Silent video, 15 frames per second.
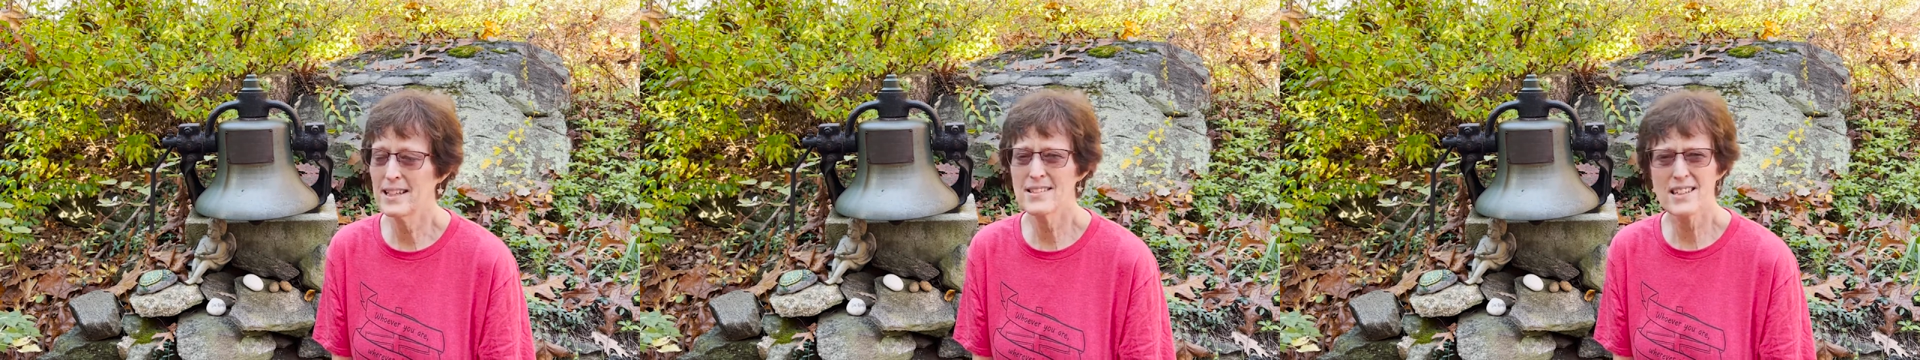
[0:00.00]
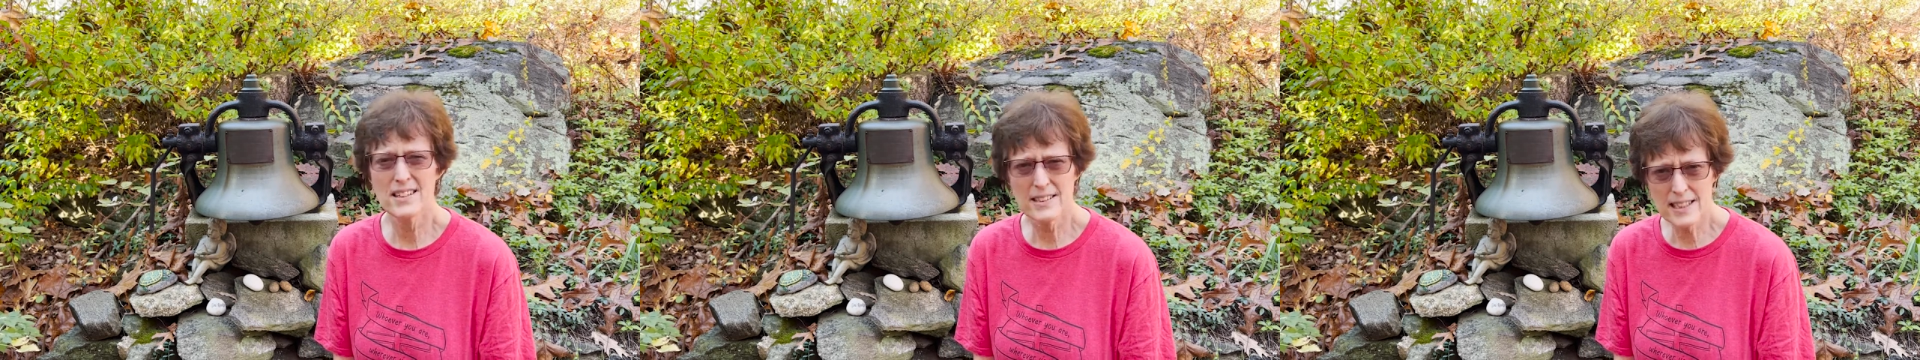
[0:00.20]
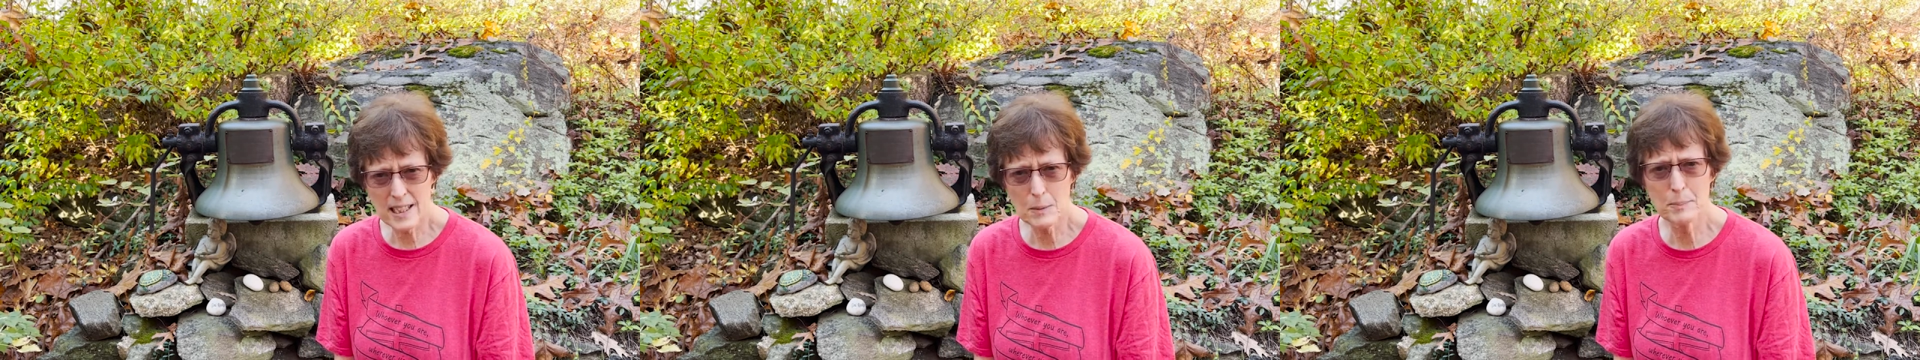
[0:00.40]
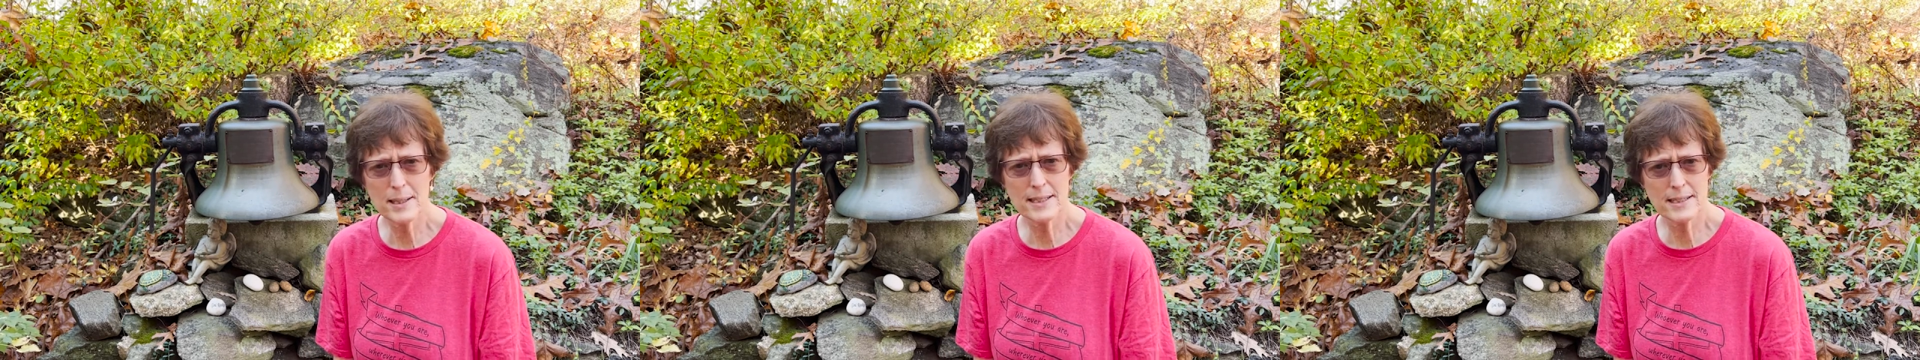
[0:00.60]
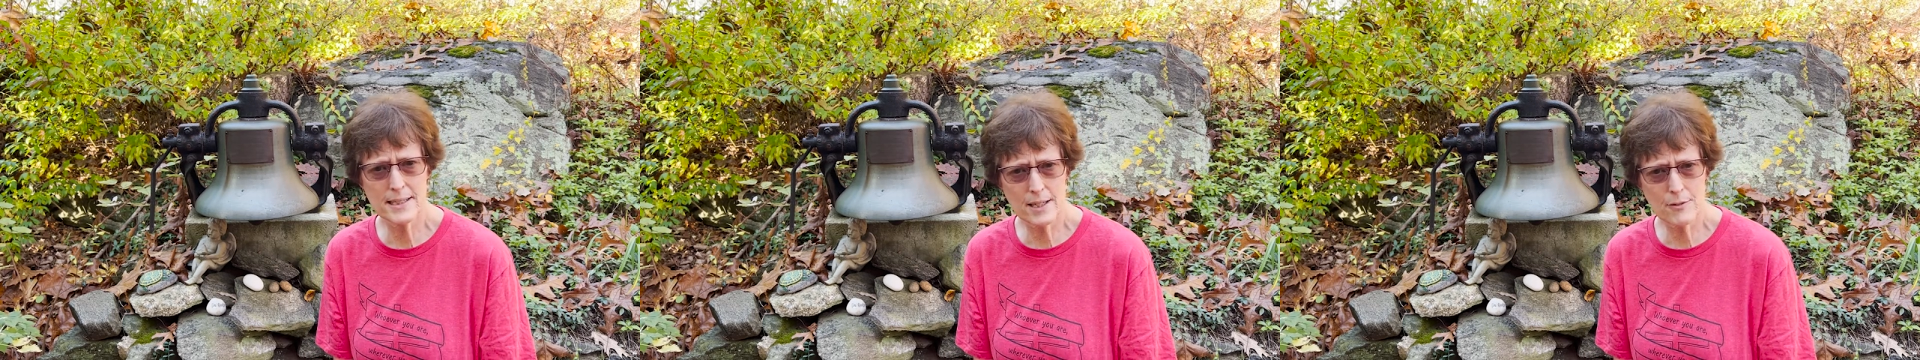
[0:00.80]
is a little
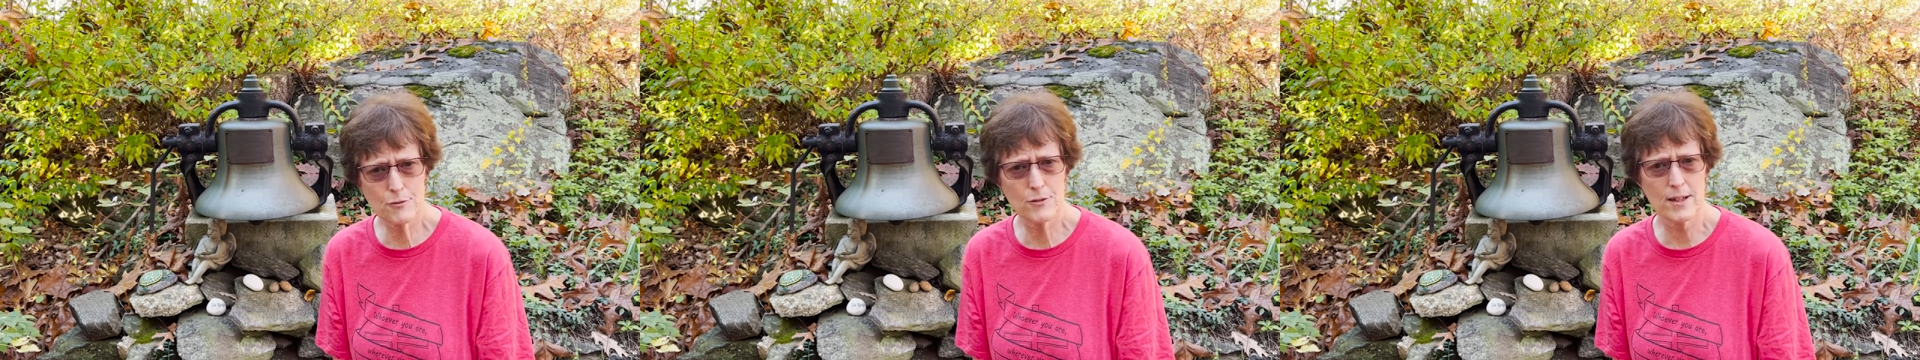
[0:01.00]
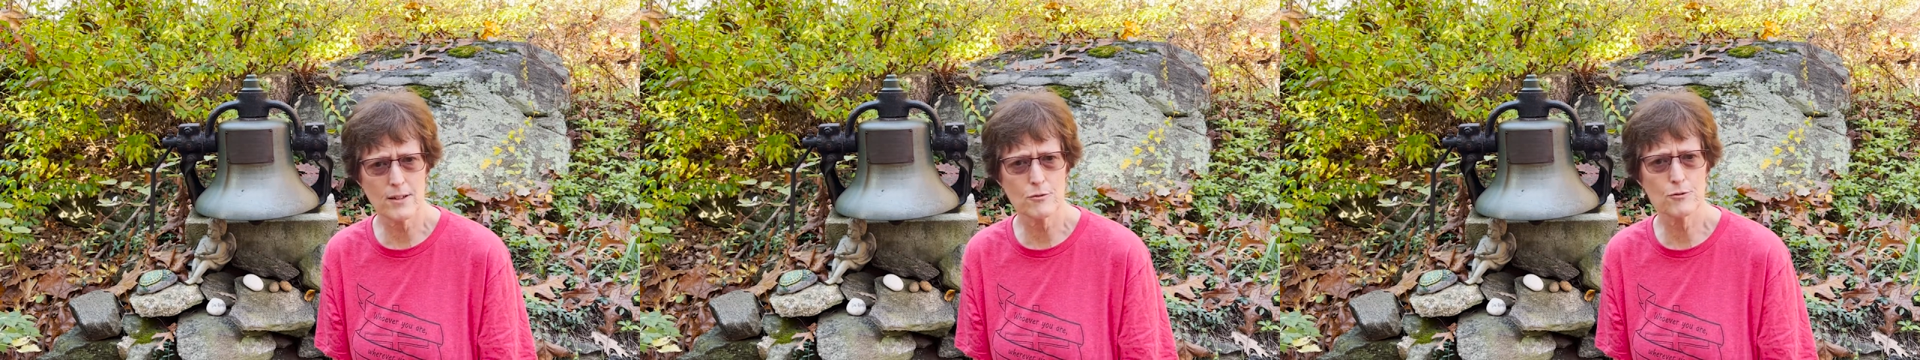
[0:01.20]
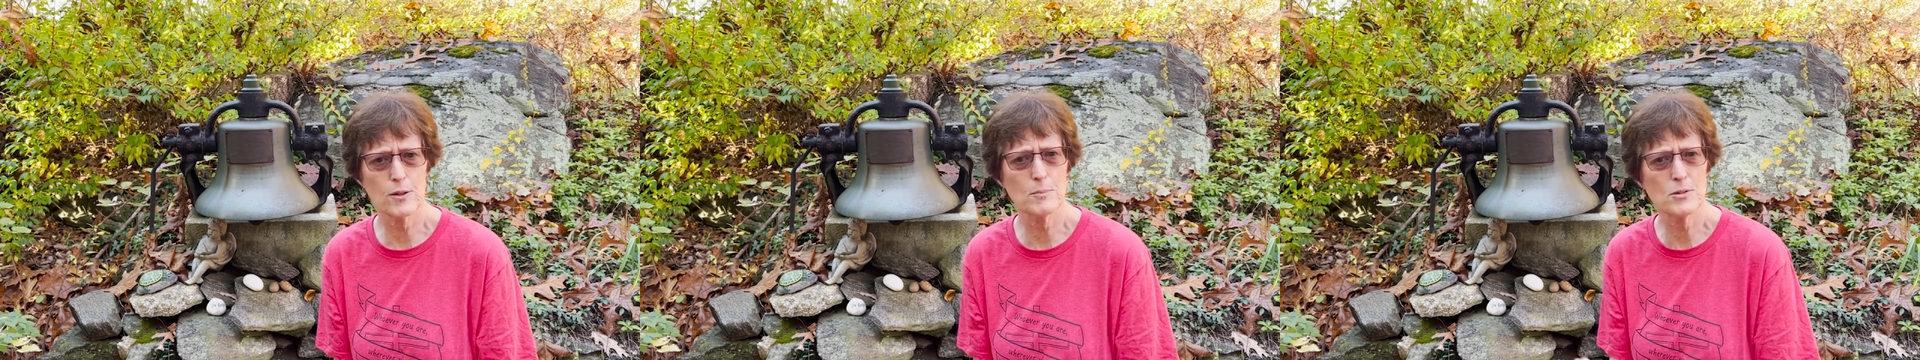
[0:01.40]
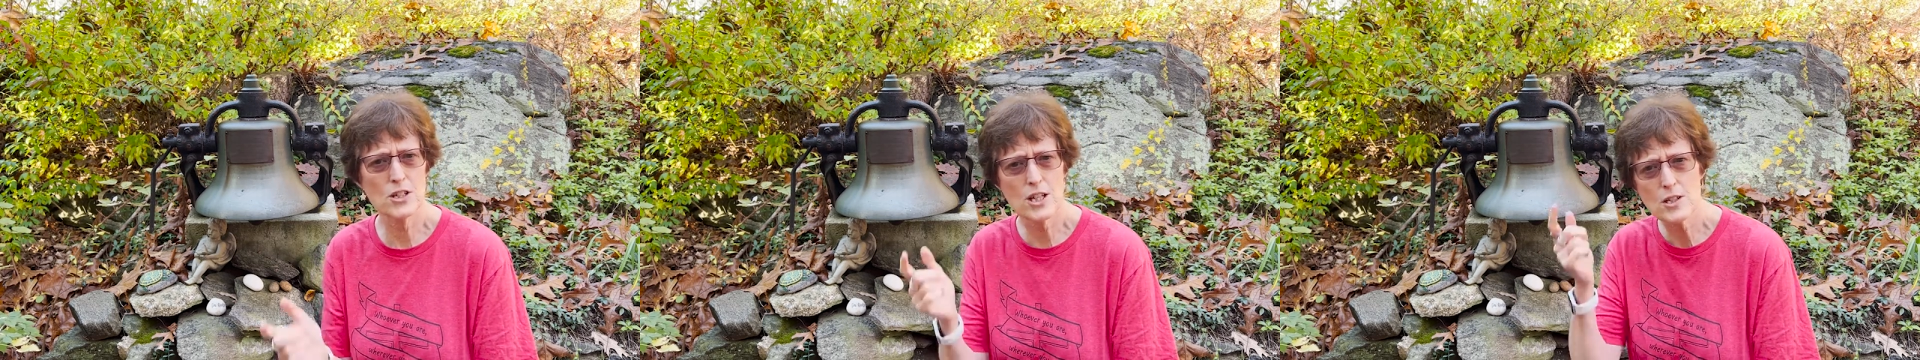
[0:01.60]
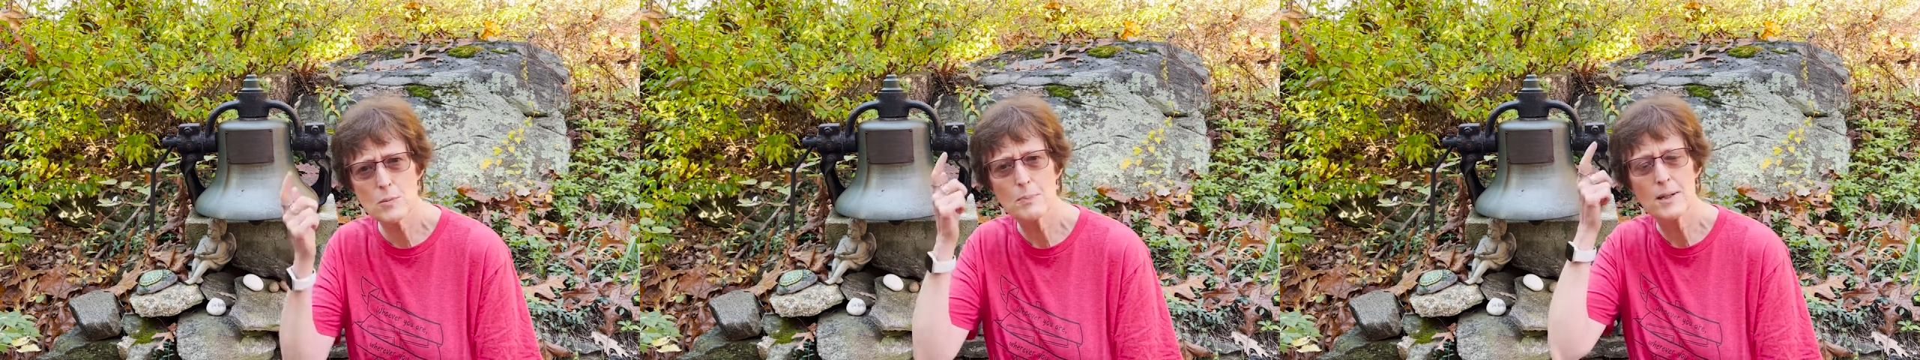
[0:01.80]
bit different from just